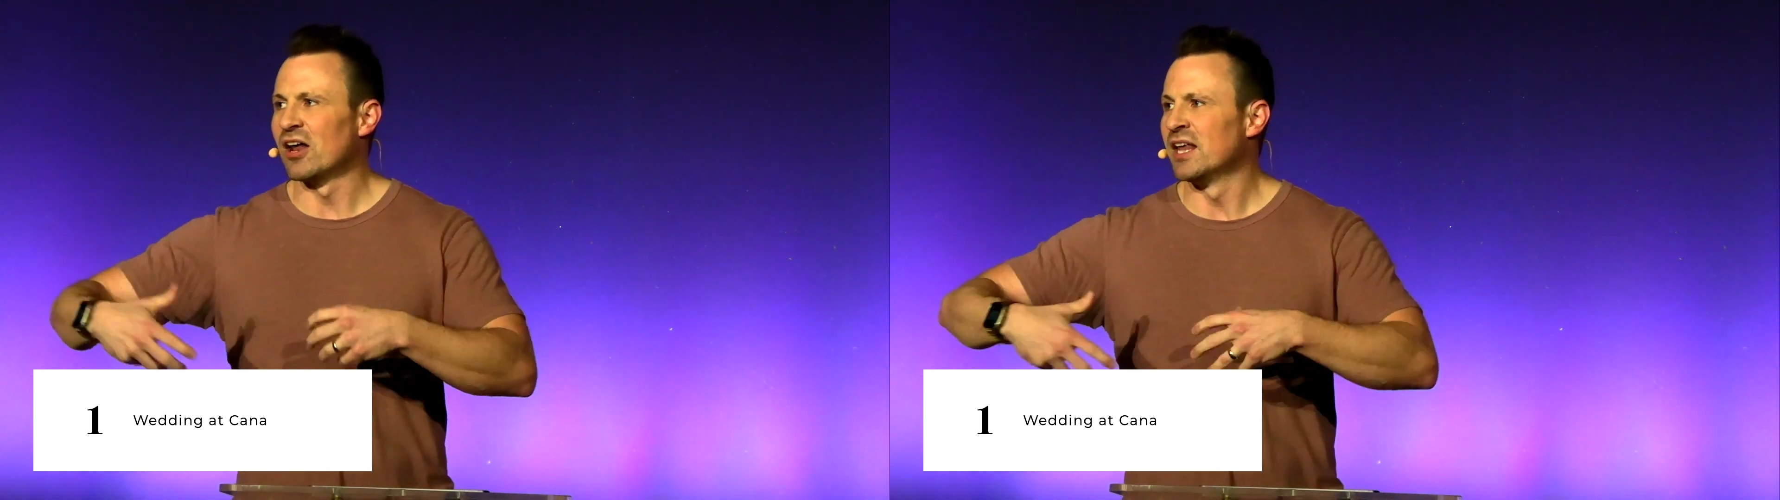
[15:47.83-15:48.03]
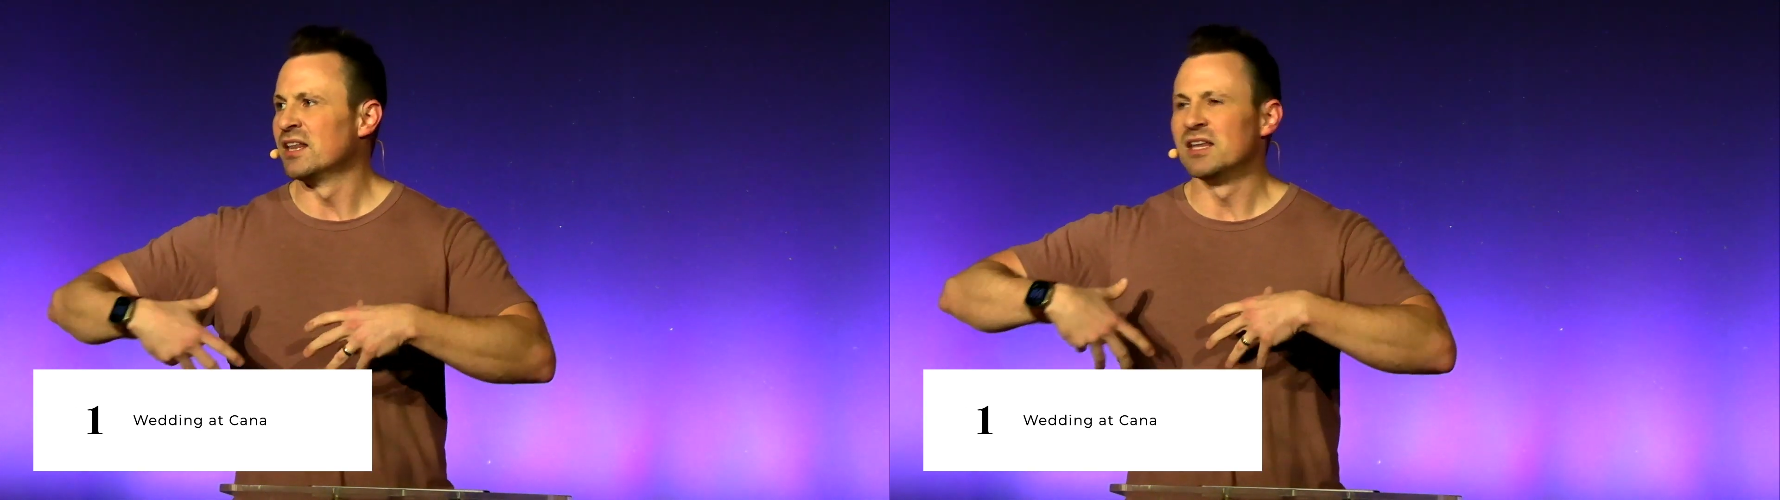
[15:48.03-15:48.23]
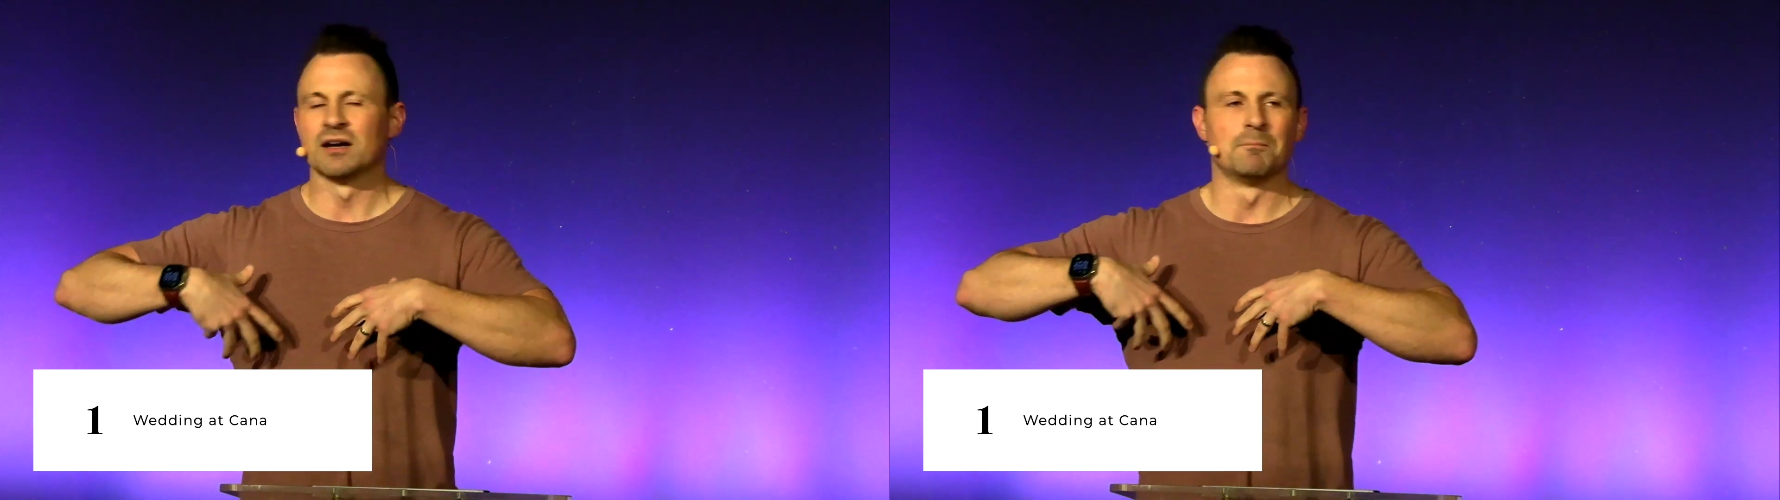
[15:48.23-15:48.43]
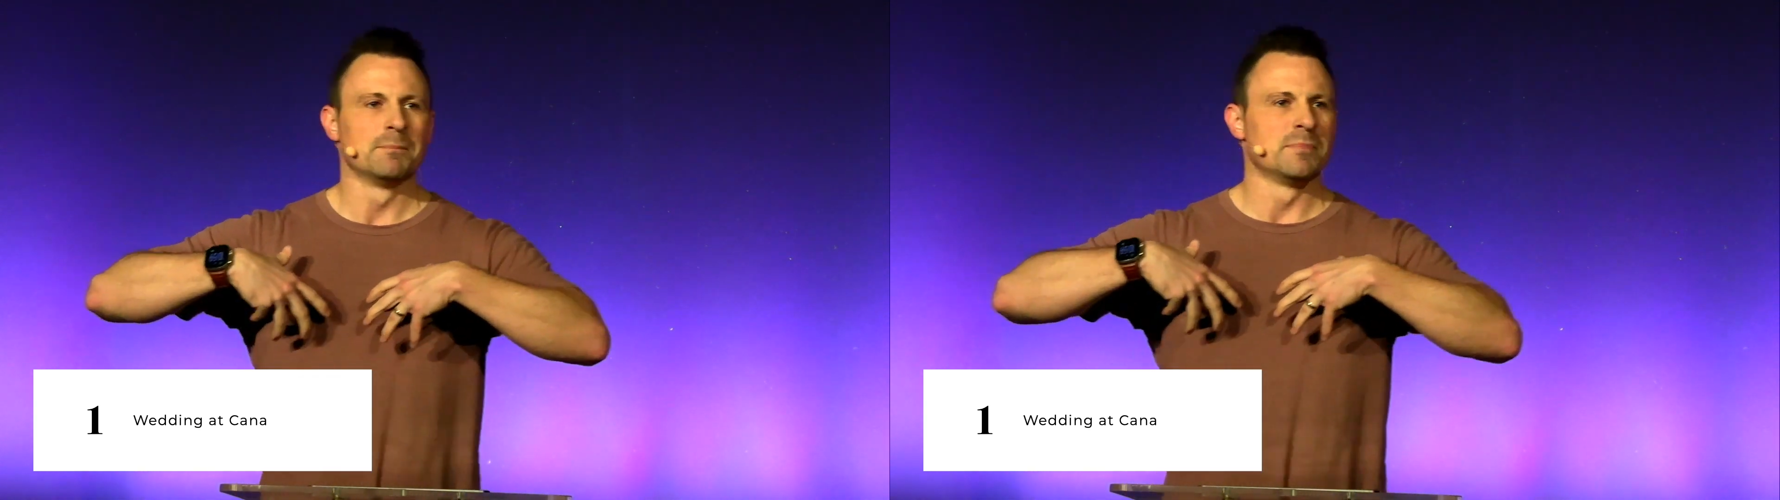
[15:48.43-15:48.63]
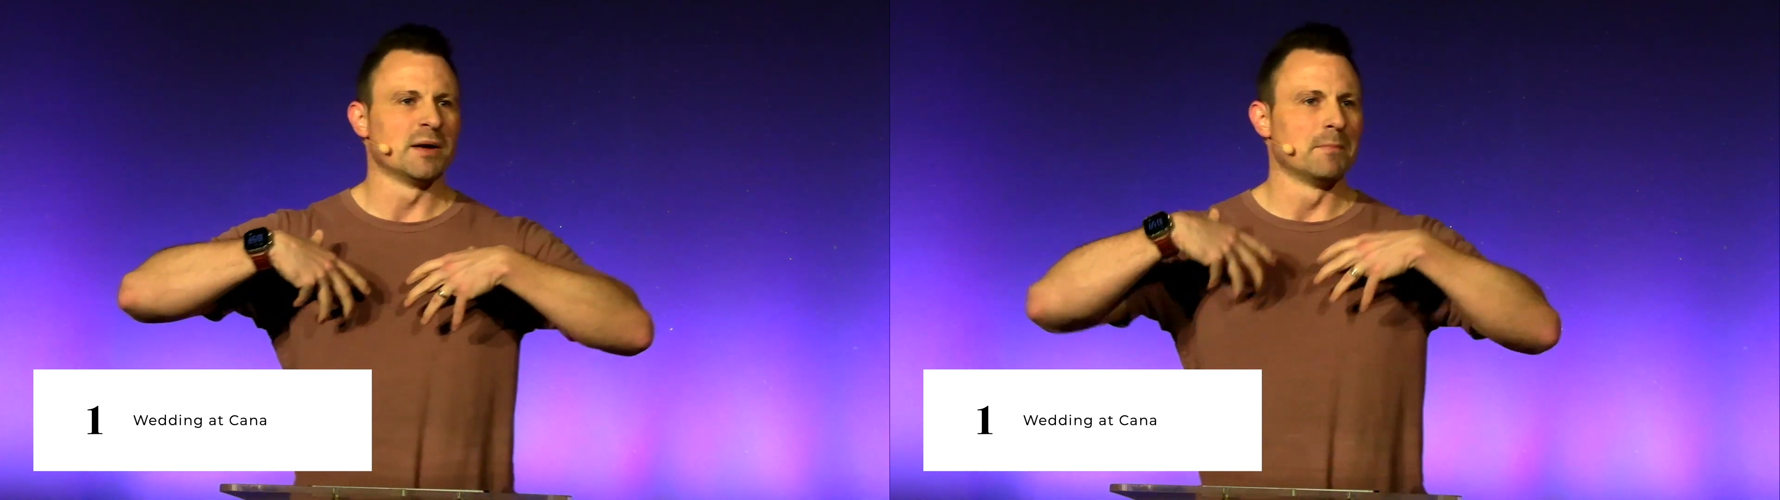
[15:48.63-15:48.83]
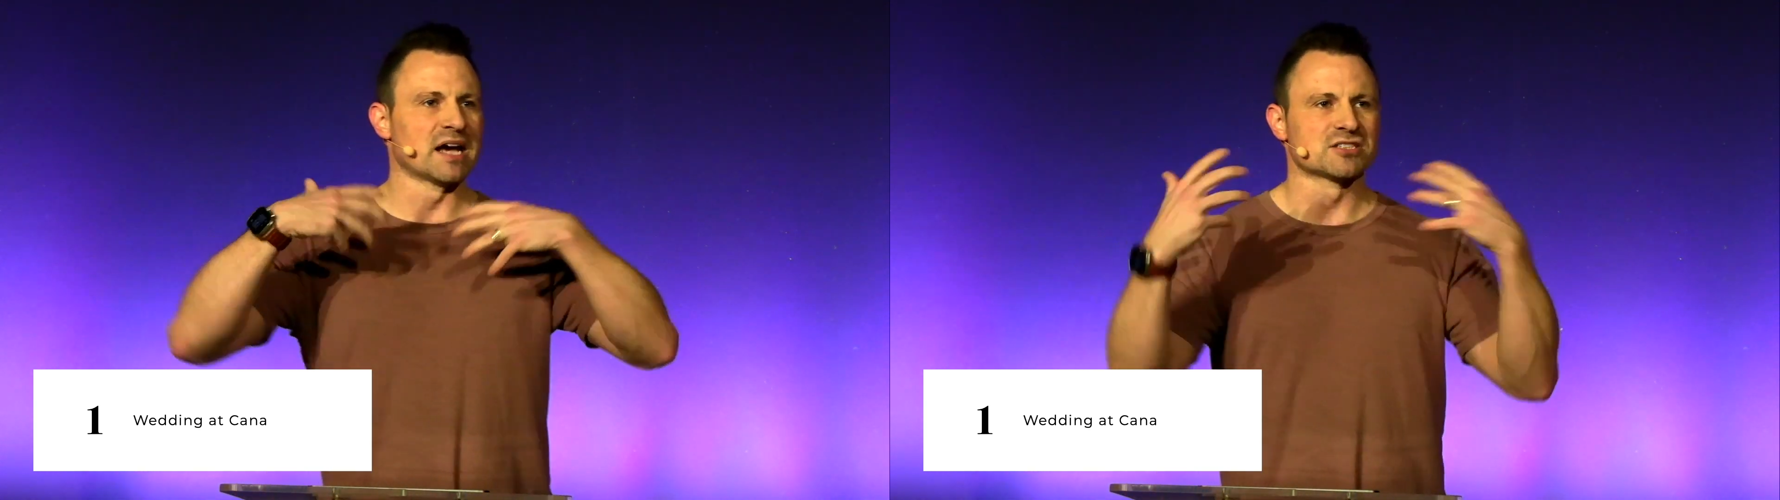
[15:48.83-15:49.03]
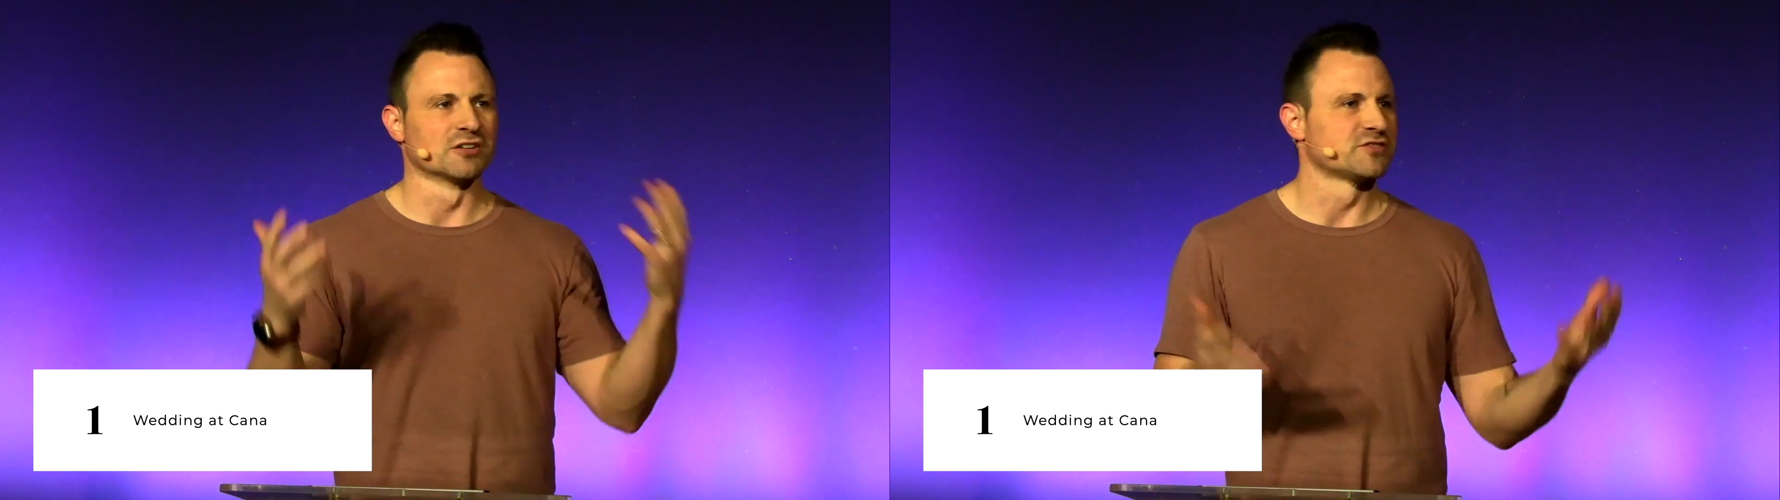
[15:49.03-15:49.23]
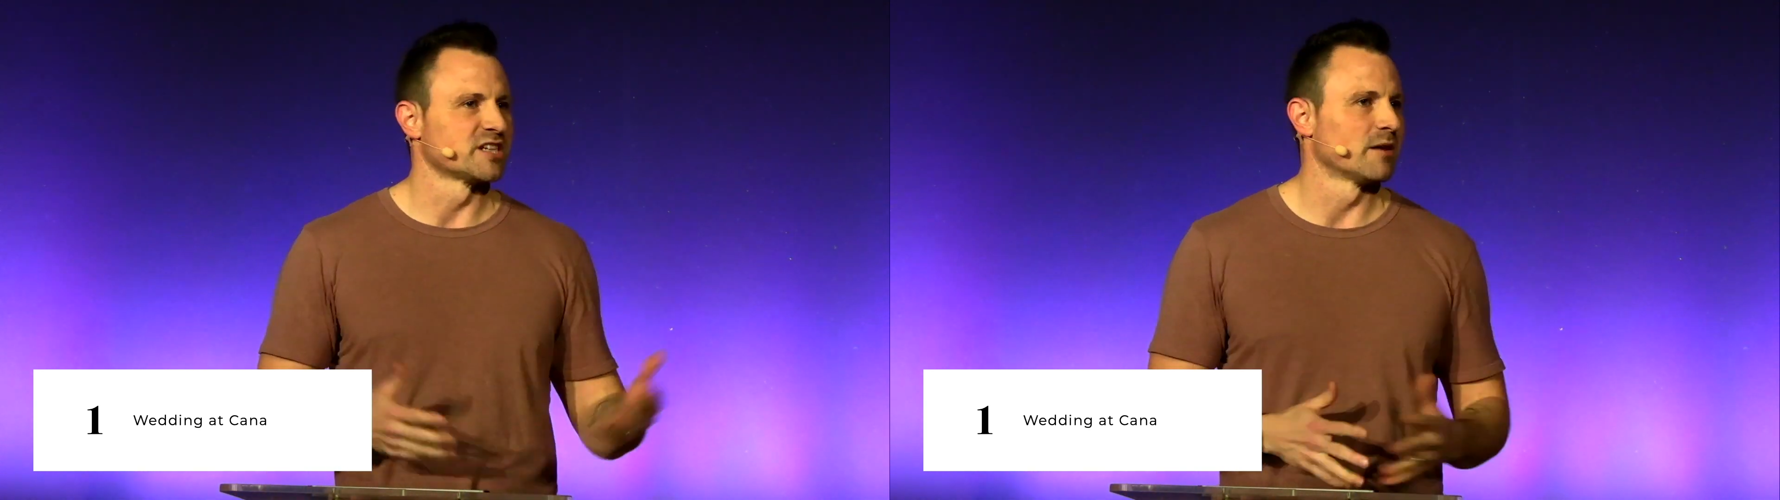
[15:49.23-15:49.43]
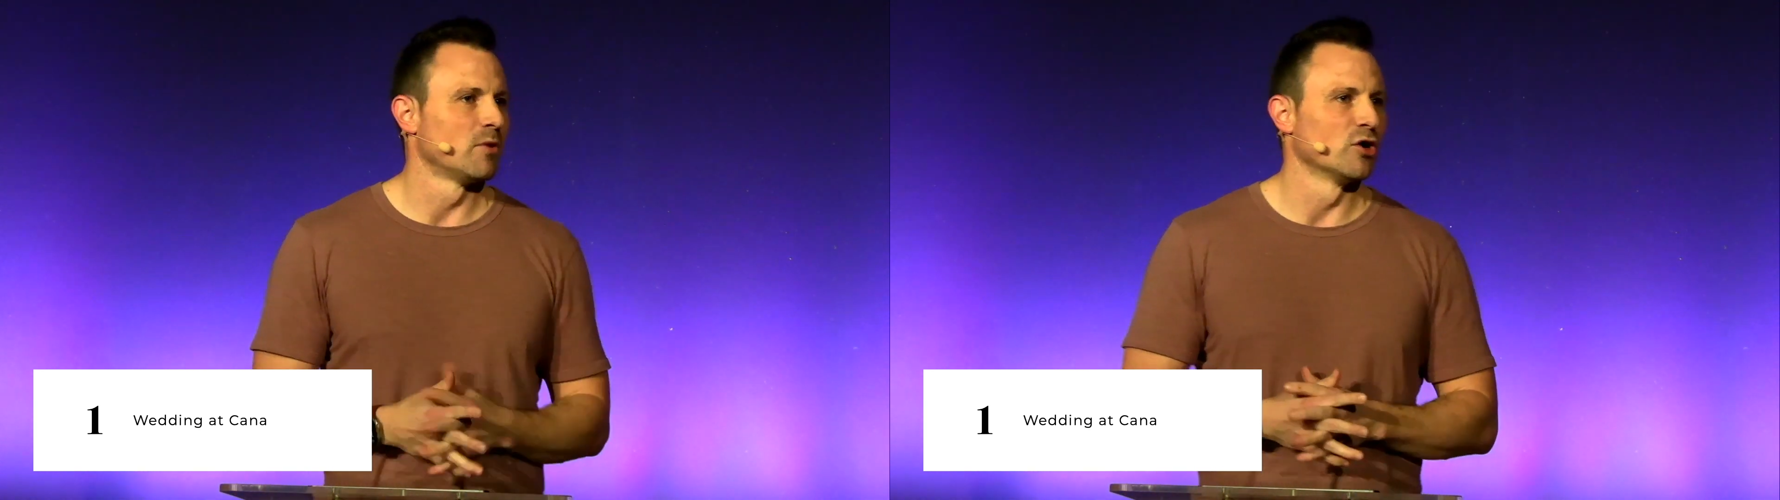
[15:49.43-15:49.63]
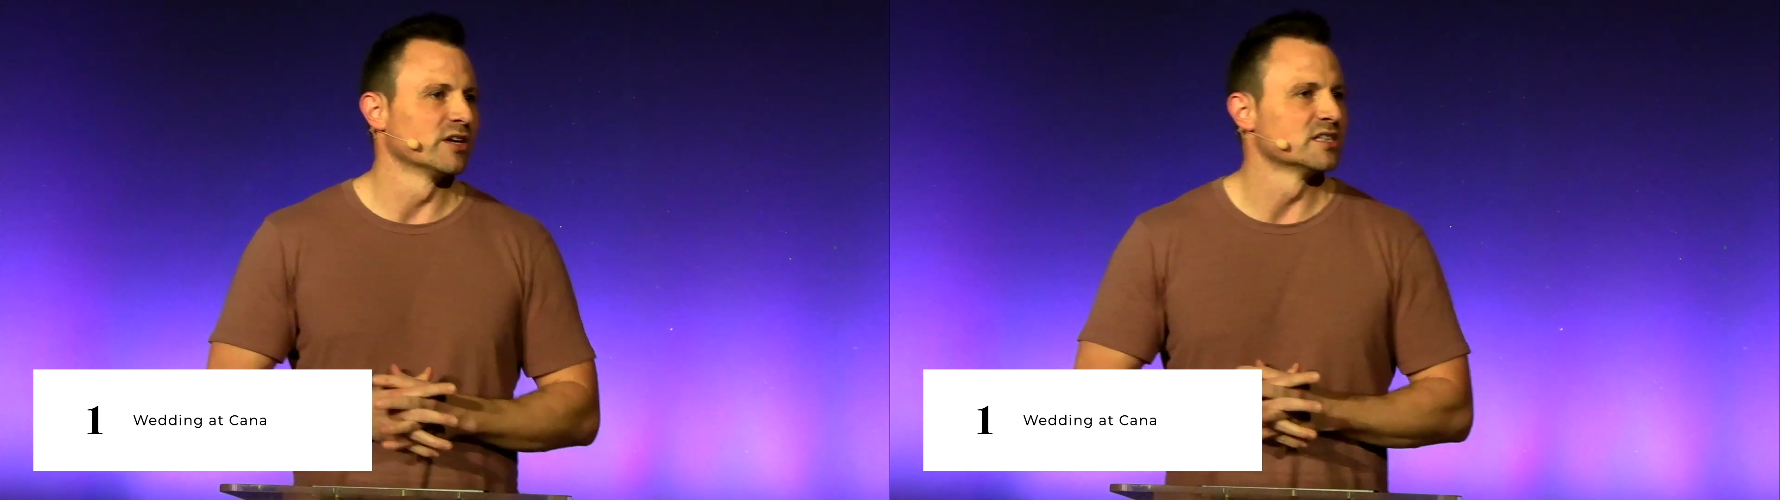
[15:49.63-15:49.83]
and the master of
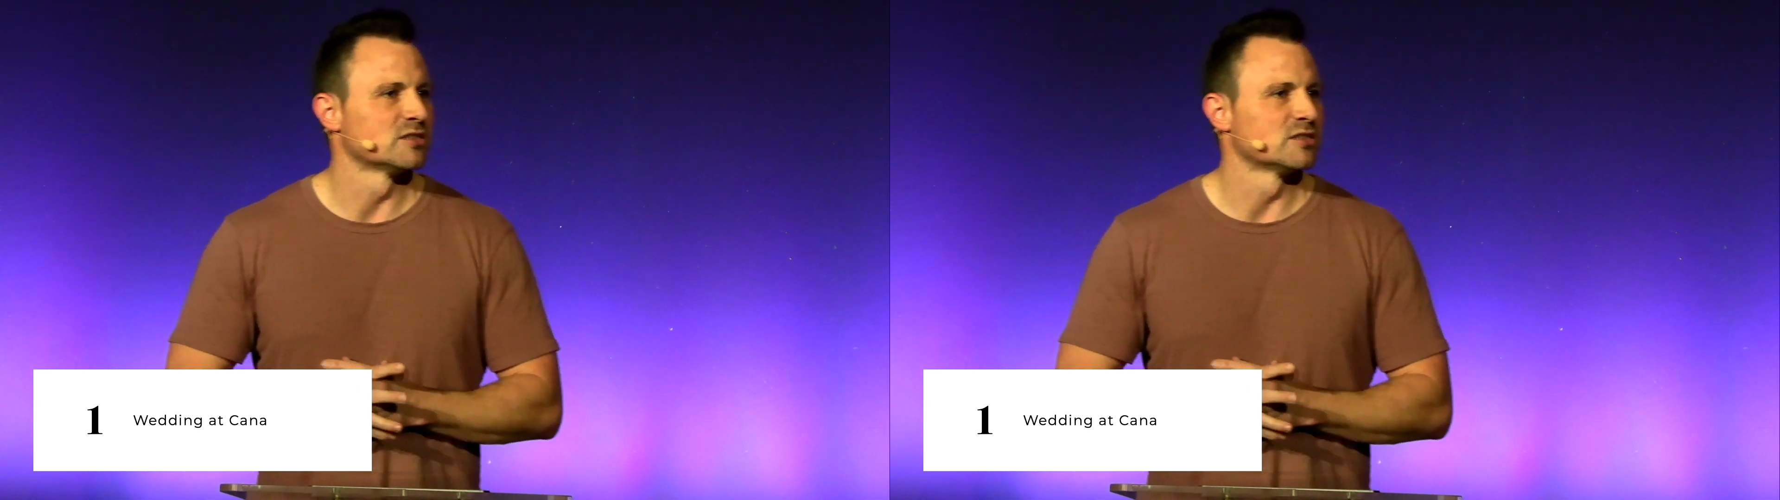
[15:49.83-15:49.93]
ceremonies,